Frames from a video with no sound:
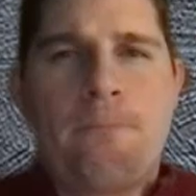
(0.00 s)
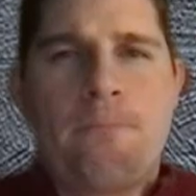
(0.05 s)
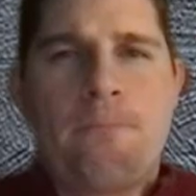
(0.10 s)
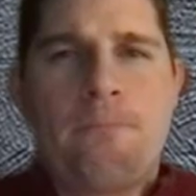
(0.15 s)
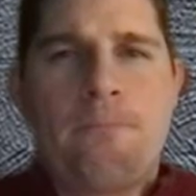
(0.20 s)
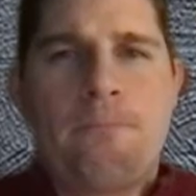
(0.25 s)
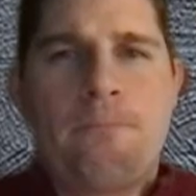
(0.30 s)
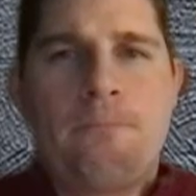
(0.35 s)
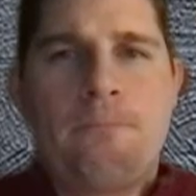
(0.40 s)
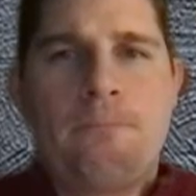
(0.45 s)

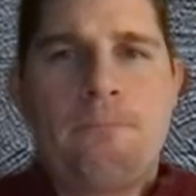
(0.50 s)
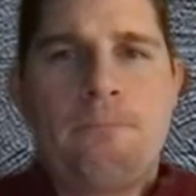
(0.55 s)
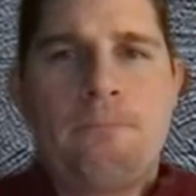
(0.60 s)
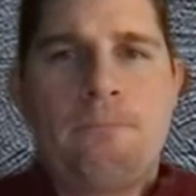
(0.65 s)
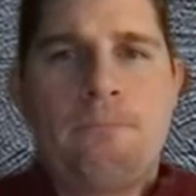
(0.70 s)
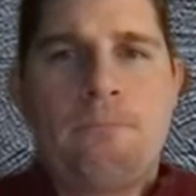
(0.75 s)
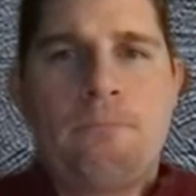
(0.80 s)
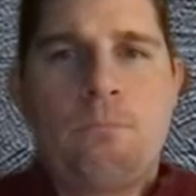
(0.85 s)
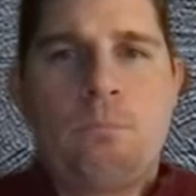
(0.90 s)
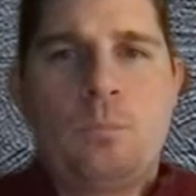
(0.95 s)

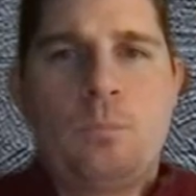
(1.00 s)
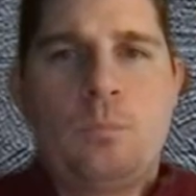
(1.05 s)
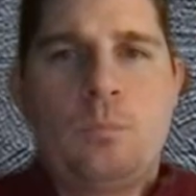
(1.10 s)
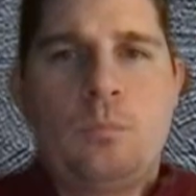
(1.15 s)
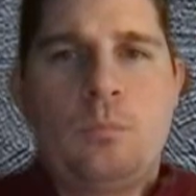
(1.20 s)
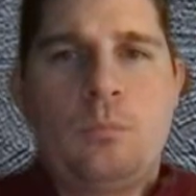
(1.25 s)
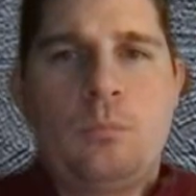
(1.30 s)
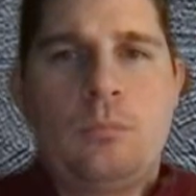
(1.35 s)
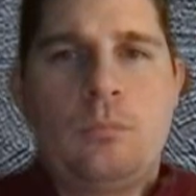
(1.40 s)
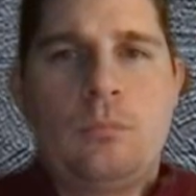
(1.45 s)

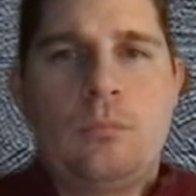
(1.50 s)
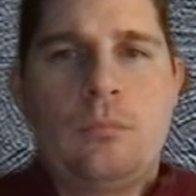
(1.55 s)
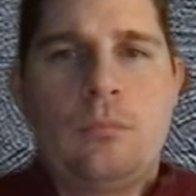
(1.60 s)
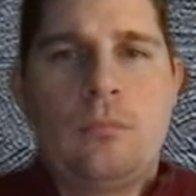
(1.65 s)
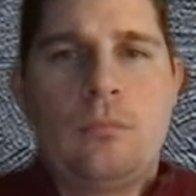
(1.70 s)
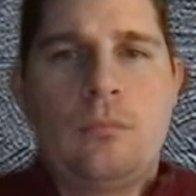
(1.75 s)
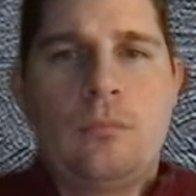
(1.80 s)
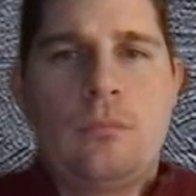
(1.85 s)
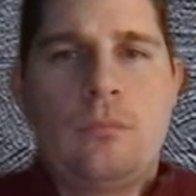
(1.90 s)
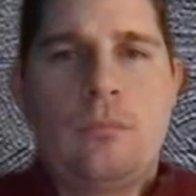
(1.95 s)

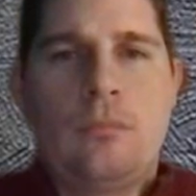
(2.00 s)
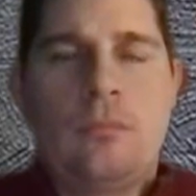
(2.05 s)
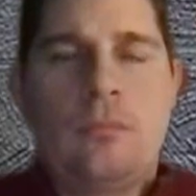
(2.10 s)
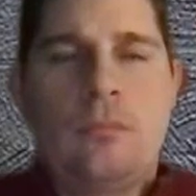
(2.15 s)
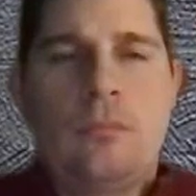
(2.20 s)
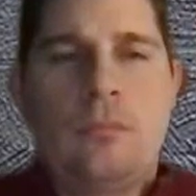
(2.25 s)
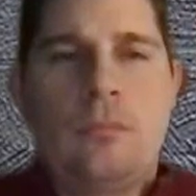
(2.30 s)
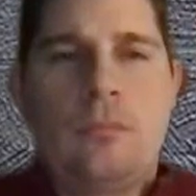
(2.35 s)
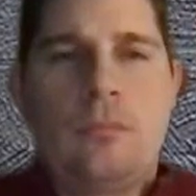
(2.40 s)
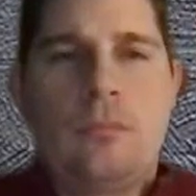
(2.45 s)

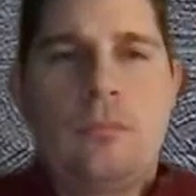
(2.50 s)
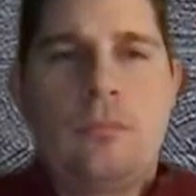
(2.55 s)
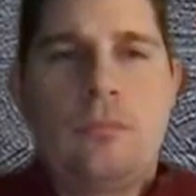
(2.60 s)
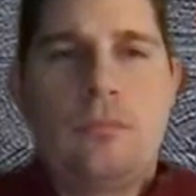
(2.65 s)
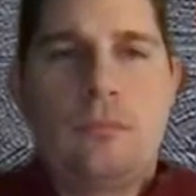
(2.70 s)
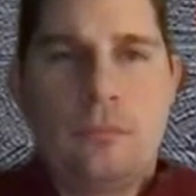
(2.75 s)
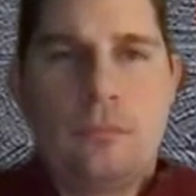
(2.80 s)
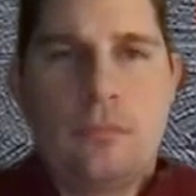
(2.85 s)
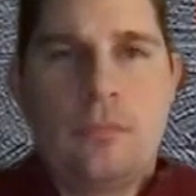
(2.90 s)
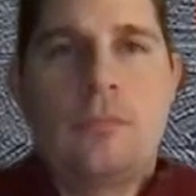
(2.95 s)

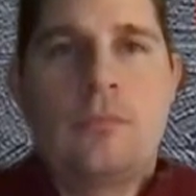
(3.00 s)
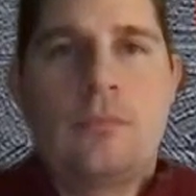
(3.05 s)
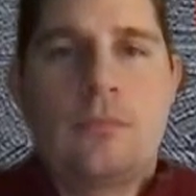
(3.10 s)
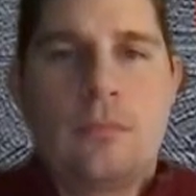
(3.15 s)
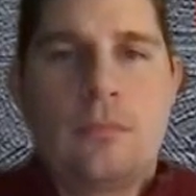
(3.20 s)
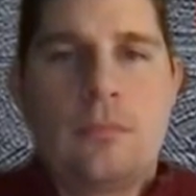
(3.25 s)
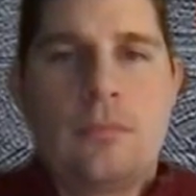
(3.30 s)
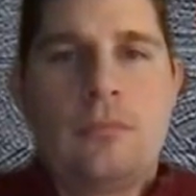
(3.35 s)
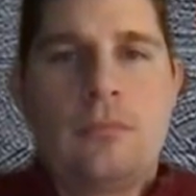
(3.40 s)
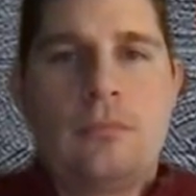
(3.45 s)

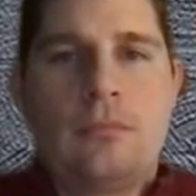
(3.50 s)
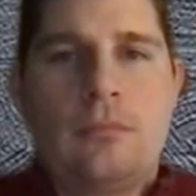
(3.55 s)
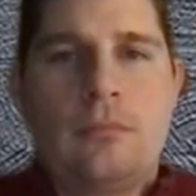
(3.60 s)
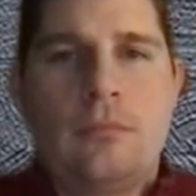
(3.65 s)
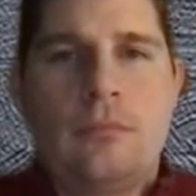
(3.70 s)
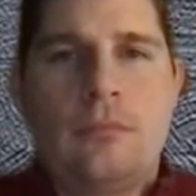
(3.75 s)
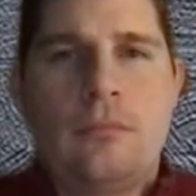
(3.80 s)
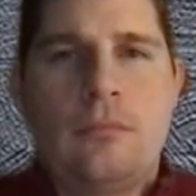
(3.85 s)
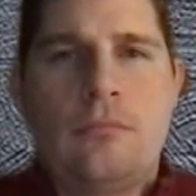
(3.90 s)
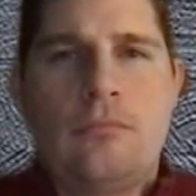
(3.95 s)

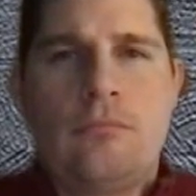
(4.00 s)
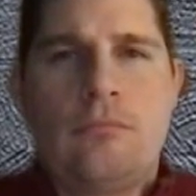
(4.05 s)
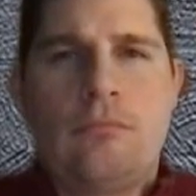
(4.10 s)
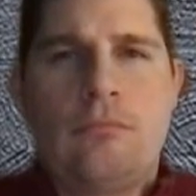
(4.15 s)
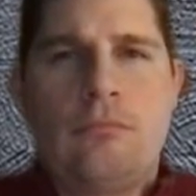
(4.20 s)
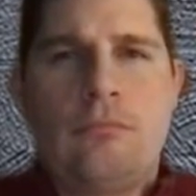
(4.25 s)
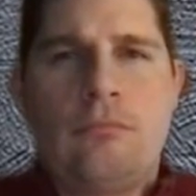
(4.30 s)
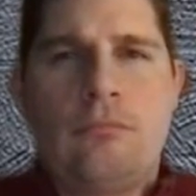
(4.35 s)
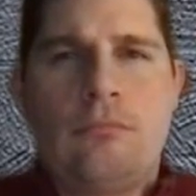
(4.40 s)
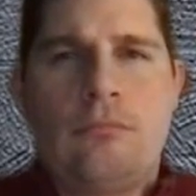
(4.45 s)

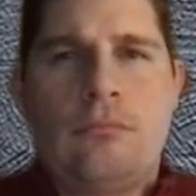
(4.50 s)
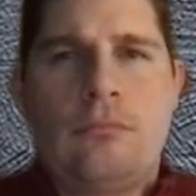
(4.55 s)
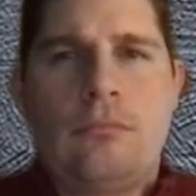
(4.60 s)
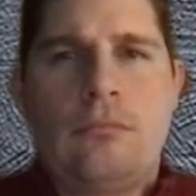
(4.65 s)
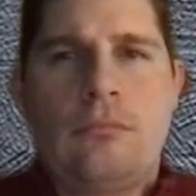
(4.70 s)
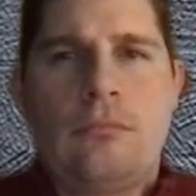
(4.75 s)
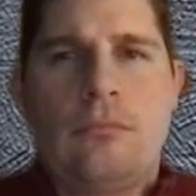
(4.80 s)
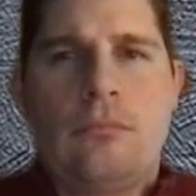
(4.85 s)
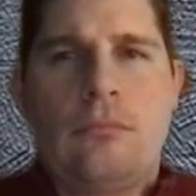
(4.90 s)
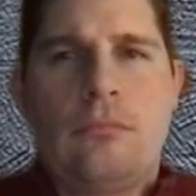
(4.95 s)

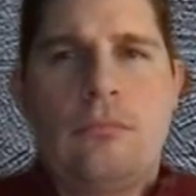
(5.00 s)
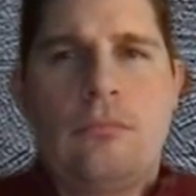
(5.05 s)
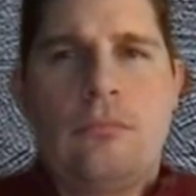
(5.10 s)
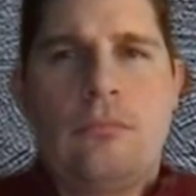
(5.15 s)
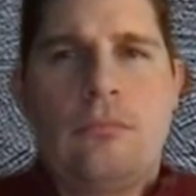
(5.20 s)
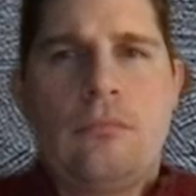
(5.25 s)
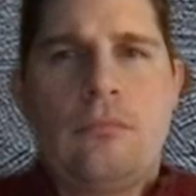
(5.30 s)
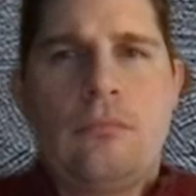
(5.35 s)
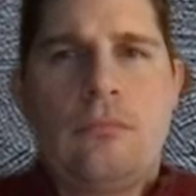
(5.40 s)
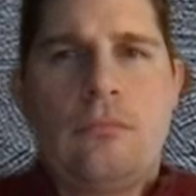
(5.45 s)

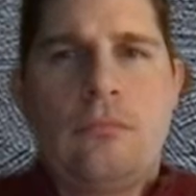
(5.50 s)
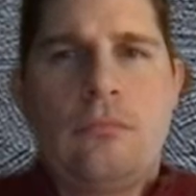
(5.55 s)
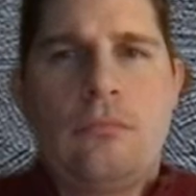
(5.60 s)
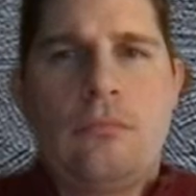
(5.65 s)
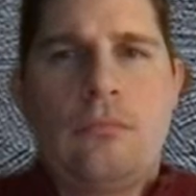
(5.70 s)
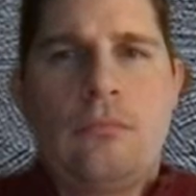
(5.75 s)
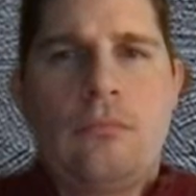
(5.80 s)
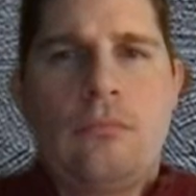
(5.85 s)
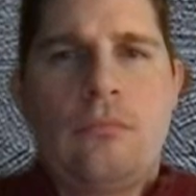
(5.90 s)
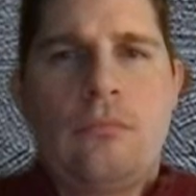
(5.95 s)

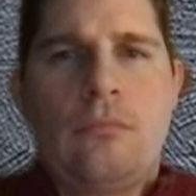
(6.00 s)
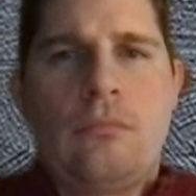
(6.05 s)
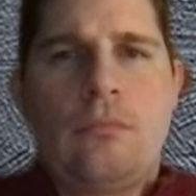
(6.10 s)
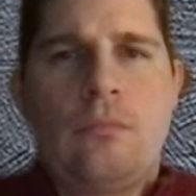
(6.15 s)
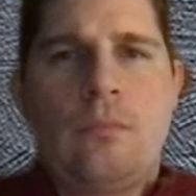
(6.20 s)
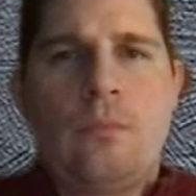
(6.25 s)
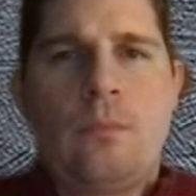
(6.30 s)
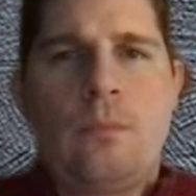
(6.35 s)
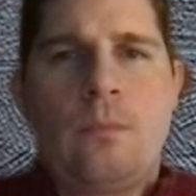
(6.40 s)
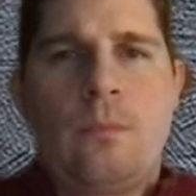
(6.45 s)

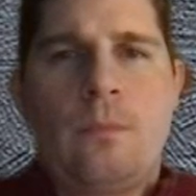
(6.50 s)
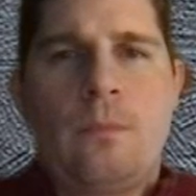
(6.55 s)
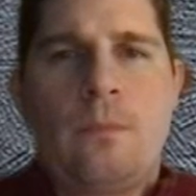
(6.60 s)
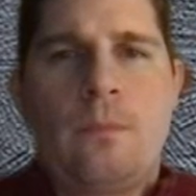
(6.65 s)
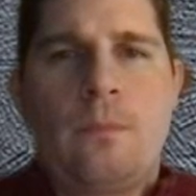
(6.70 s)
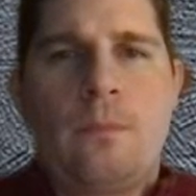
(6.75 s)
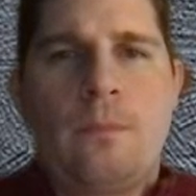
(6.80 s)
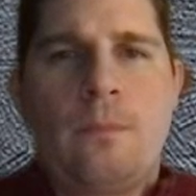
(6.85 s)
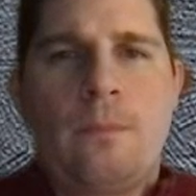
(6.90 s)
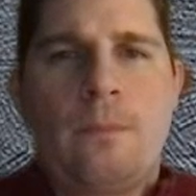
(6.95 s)

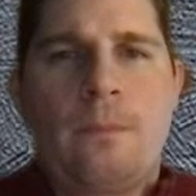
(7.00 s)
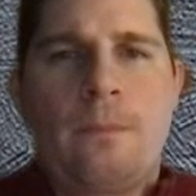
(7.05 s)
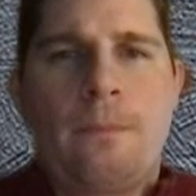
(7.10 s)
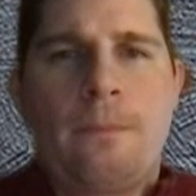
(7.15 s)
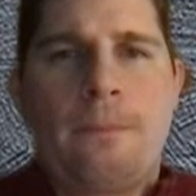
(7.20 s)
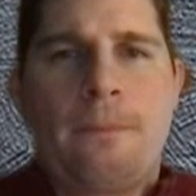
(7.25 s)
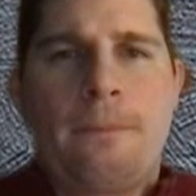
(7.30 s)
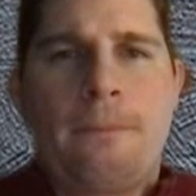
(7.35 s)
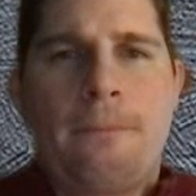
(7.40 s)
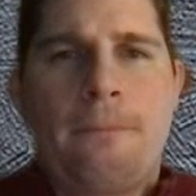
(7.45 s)

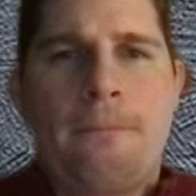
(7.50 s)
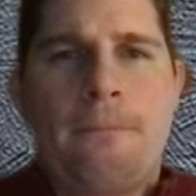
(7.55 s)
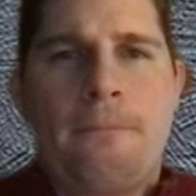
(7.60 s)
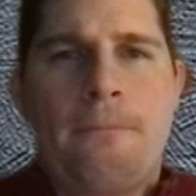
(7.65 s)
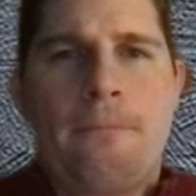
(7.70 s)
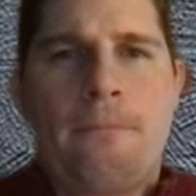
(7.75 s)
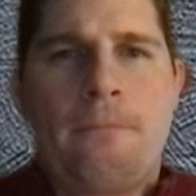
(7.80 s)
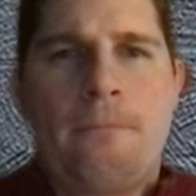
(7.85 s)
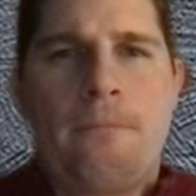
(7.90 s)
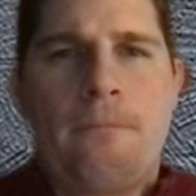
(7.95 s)

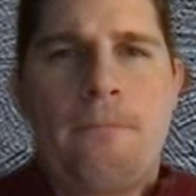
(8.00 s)
No words are spoken by the person on screen.